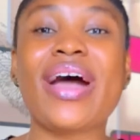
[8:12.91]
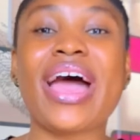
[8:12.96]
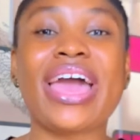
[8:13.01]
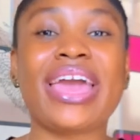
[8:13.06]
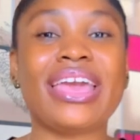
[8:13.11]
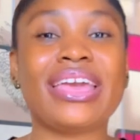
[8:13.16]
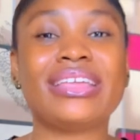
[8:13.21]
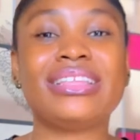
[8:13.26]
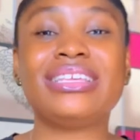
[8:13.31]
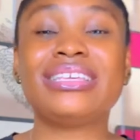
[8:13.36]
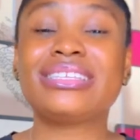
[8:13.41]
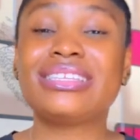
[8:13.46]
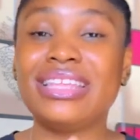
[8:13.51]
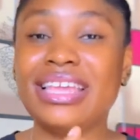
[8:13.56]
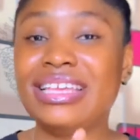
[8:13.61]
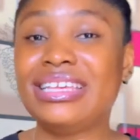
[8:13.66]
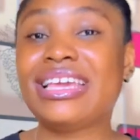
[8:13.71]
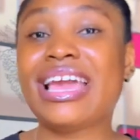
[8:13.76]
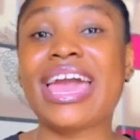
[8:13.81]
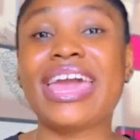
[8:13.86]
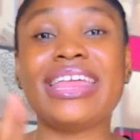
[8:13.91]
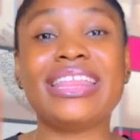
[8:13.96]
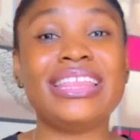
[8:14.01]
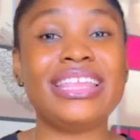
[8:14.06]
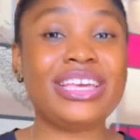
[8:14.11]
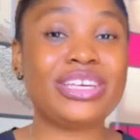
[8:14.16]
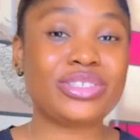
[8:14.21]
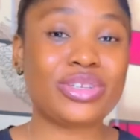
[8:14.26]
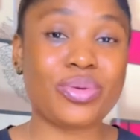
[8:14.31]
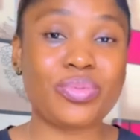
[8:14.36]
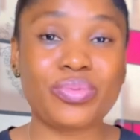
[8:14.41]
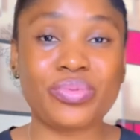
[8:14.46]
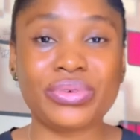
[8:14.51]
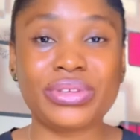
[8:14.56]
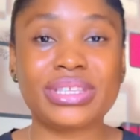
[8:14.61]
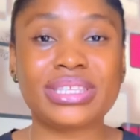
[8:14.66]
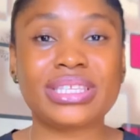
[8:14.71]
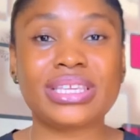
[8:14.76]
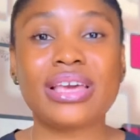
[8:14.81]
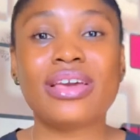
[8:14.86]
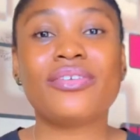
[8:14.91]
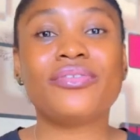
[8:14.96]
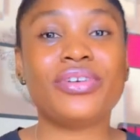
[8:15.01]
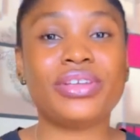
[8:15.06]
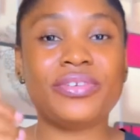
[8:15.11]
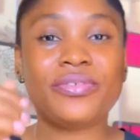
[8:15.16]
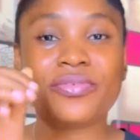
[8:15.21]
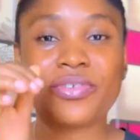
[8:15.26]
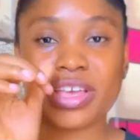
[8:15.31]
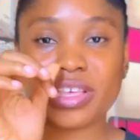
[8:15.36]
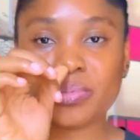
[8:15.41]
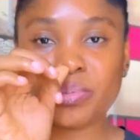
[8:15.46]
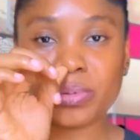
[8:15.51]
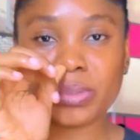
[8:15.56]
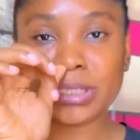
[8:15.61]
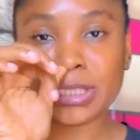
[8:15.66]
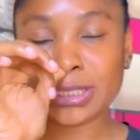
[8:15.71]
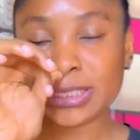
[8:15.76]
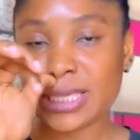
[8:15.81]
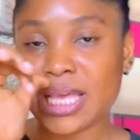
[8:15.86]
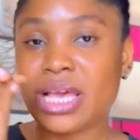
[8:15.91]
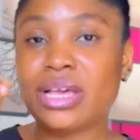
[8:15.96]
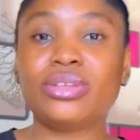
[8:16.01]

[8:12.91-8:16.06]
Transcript: I this lady I linked up with for the first project.